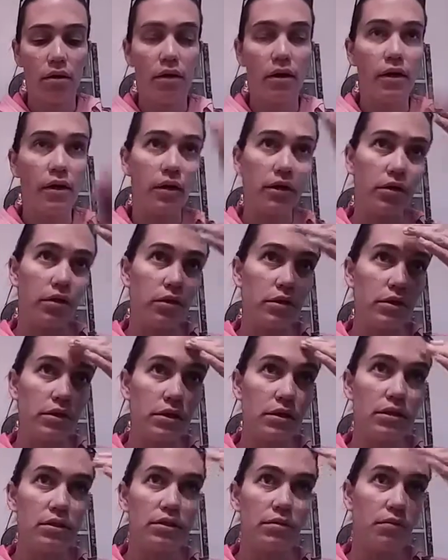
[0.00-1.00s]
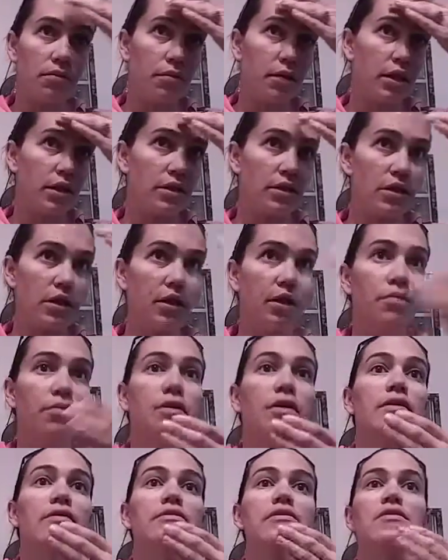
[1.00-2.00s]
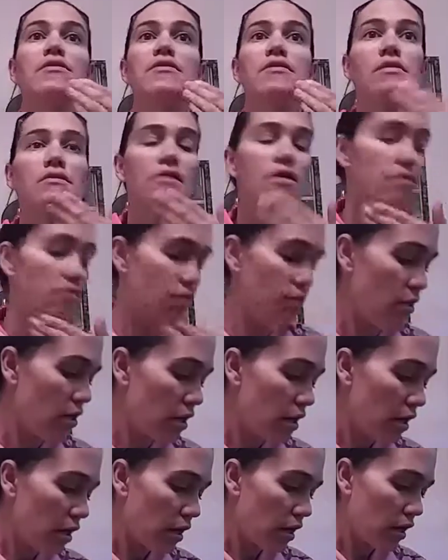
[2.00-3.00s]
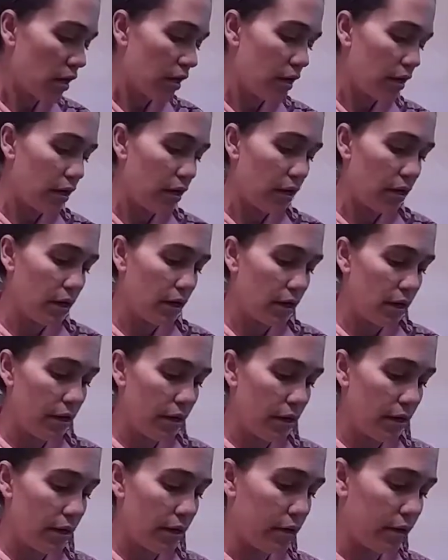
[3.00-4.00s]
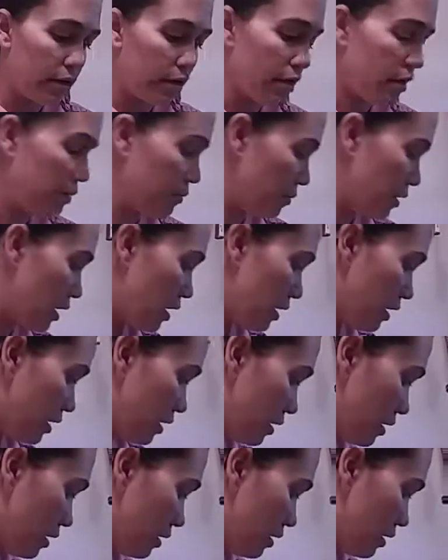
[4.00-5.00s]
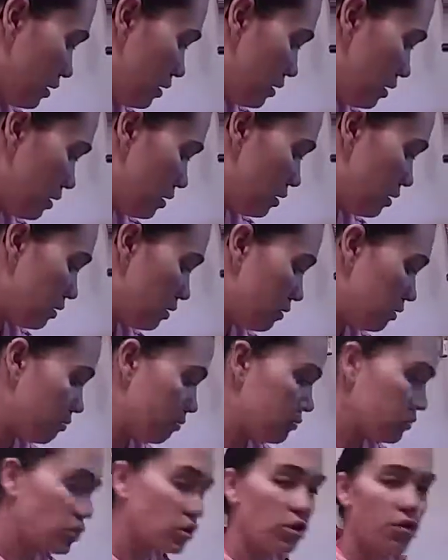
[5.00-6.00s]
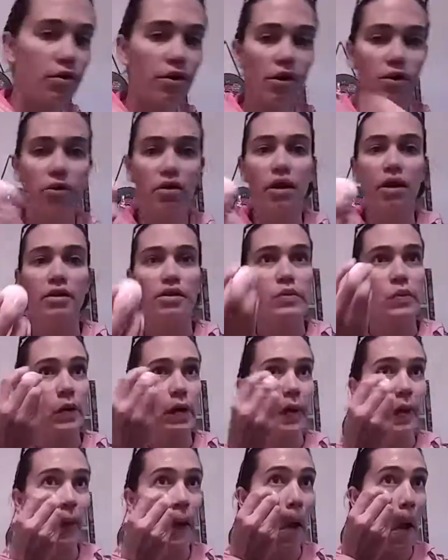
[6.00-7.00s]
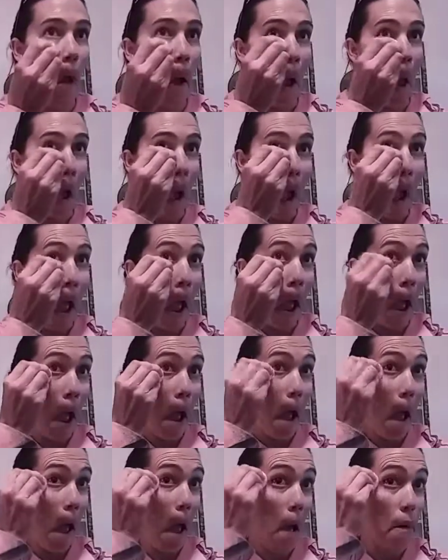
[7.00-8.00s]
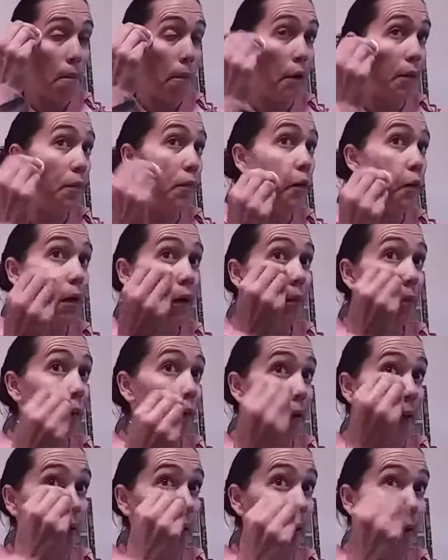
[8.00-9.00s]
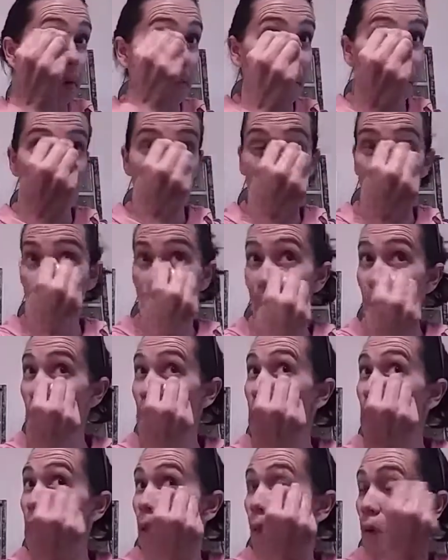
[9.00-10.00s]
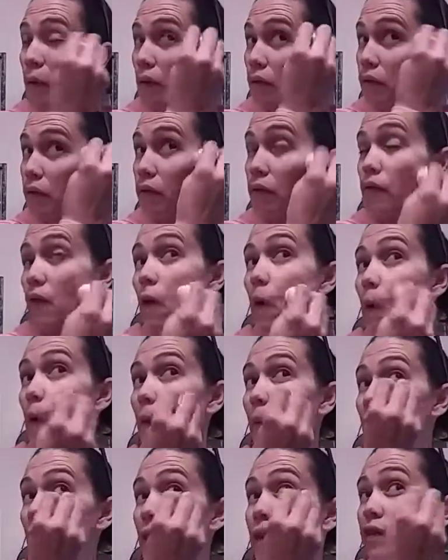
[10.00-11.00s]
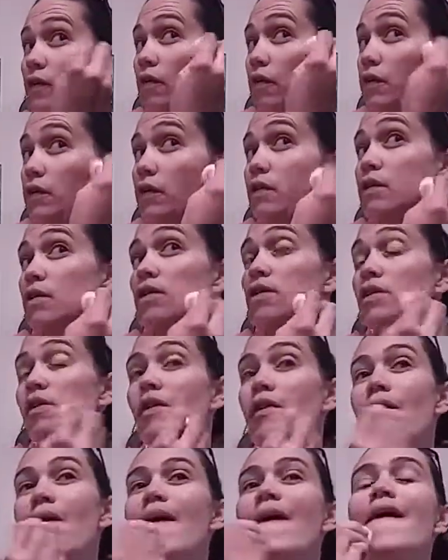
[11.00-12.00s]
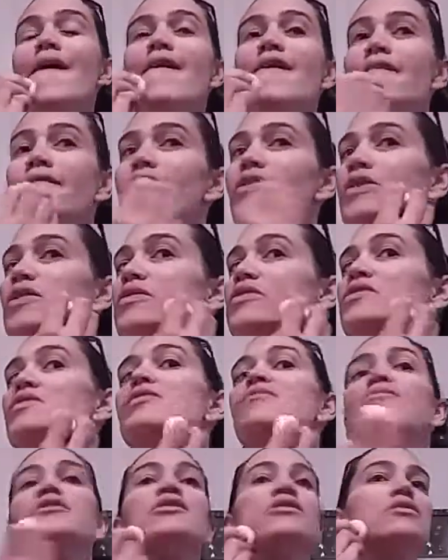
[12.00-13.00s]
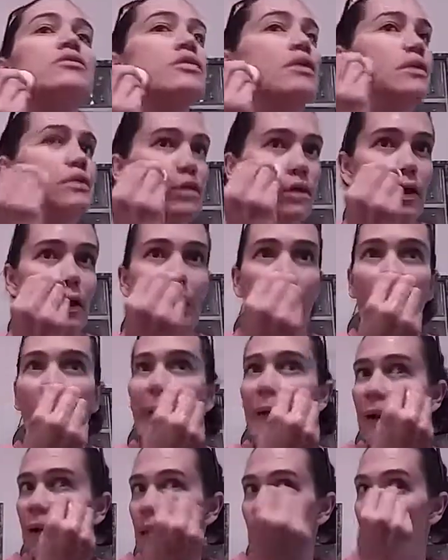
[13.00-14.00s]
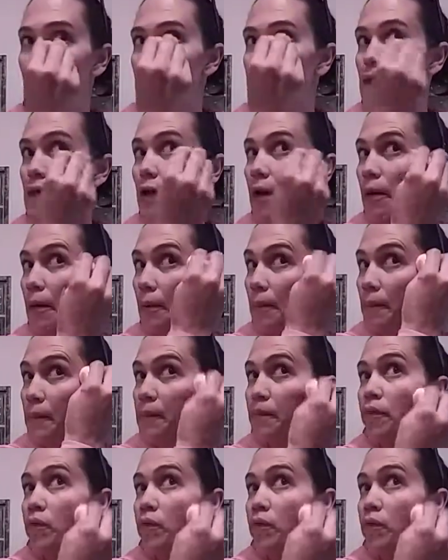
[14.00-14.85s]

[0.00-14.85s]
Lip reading: I know this is, my timing is all off. I ended up showing you guys when I got my beauty blenders. So these are still new. I haven't used them. I just got done sanitizing them.